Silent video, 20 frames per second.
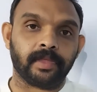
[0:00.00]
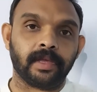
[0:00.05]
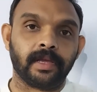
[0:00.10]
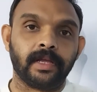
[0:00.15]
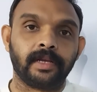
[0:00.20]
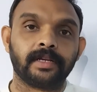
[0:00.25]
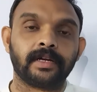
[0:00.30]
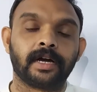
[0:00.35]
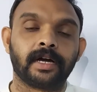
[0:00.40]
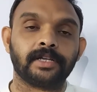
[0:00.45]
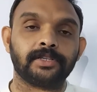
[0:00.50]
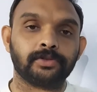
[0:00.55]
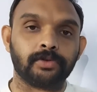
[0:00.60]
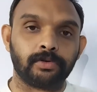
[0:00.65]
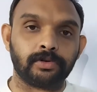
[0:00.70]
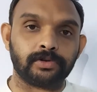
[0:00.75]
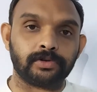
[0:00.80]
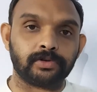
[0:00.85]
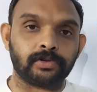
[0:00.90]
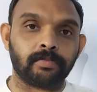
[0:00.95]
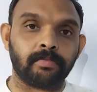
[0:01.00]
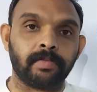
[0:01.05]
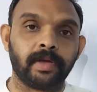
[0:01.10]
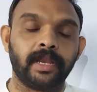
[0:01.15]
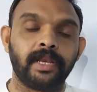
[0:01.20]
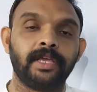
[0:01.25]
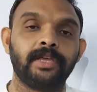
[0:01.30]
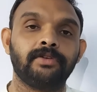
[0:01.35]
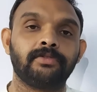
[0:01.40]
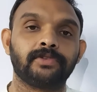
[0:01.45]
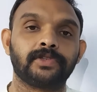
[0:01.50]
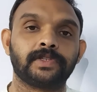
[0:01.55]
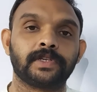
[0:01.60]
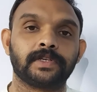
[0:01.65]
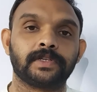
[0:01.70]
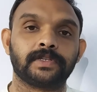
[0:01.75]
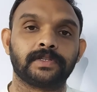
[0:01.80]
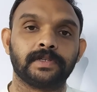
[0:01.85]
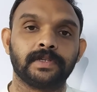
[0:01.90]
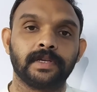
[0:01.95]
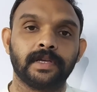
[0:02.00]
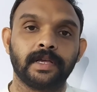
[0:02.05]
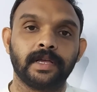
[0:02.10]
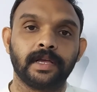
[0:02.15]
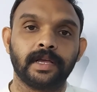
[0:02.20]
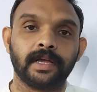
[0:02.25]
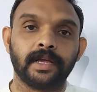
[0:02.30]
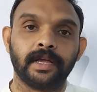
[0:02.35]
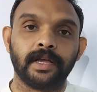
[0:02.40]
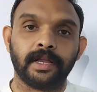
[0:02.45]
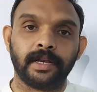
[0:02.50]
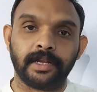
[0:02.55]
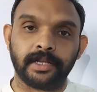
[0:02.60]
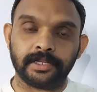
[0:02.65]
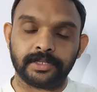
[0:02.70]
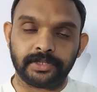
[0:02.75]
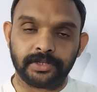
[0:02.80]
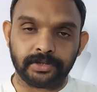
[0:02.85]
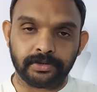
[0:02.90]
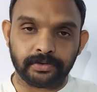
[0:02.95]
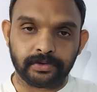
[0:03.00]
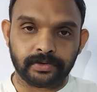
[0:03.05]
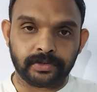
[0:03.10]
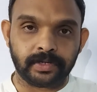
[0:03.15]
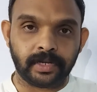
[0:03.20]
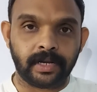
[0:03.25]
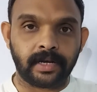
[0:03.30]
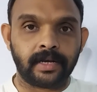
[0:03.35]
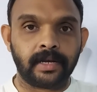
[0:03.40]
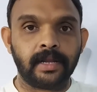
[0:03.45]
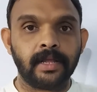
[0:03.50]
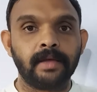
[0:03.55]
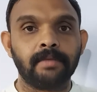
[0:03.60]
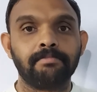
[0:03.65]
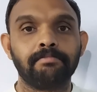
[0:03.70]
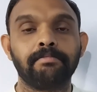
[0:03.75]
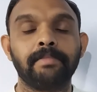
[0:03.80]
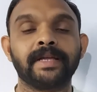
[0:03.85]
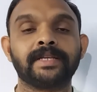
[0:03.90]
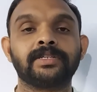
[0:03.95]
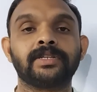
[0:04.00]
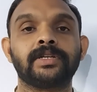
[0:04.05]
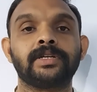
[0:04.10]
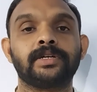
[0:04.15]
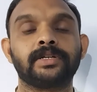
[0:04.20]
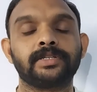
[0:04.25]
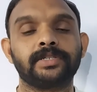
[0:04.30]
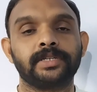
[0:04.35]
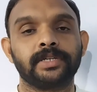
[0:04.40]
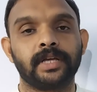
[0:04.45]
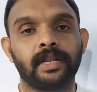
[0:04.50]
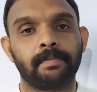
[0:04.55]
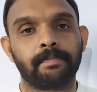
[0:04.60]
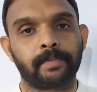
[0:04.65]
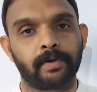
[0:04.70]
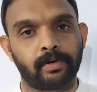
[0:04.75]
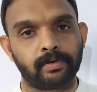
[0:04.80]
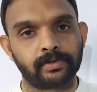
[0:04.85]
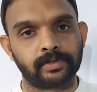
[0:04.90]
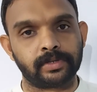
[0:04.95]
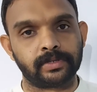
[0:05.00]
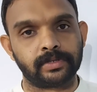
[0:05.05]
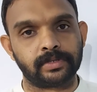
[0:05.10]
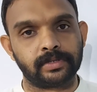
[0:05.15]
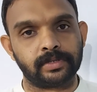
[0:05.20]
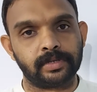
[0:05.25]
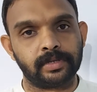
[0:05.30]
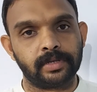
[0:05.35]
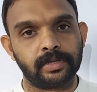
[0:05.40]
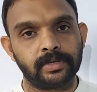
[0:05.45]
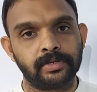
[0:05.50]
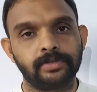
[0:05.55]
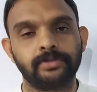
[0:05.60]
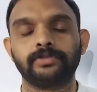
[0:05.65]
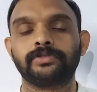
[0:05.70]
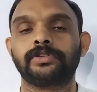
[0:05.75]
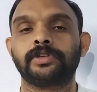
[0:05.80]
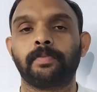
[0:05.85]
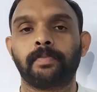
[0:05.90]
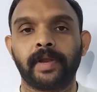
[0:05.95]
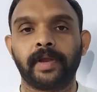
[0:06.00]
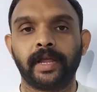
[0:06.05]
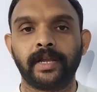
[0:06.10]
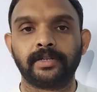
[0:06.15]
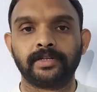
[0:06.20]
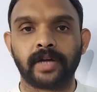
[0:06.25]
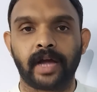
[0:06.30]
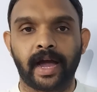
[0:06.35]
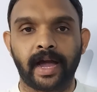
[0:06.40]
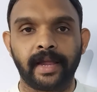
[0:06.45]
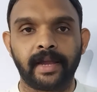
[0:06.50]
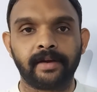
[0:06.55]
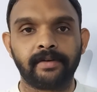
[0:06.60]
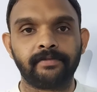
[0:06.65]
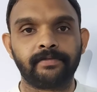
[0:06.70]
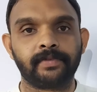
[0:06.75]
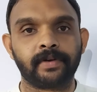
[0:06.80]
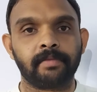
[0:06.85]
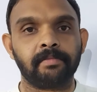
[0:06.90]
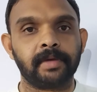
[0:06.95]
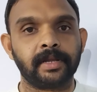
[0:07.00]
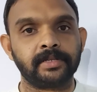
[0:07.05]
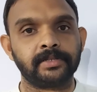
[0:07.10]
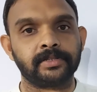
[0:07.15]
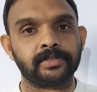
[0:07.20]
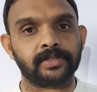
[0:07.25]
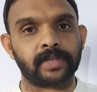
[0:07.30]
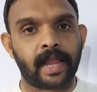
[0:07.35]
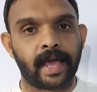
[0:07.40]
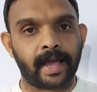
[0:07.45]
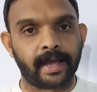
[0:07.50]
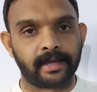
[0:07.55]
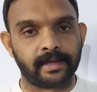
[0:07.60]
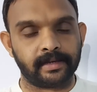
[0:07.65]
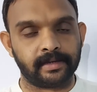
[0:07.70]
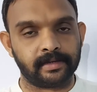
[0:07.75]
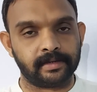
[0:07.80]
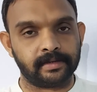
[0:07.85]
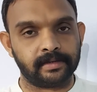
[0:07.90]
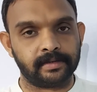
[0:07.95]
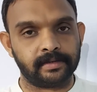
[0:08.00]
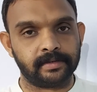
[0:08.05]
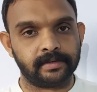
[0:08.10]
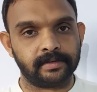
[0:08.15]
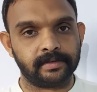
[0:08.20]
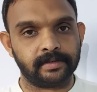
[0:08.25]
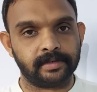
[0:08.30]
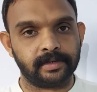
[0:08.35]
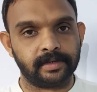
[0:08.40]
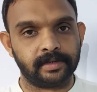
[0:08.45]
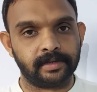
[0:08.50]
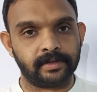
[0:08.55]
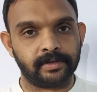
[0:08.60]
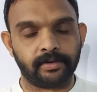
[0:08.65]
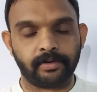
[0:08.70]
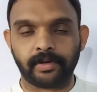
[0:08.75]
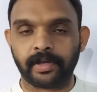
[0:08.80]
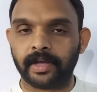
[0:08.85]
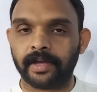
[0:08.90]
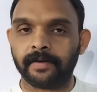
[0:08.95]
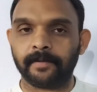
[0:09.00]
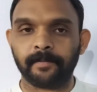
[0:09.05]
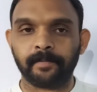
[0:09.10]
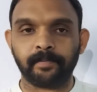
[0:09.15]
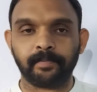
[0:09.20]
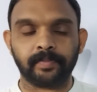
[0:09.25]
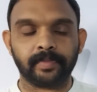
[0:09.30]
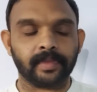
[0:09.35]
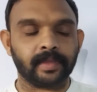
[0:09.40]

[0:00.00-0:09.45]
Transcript: It has also many uses. It is used in metallurgical process to separate iron from its slag. Okay,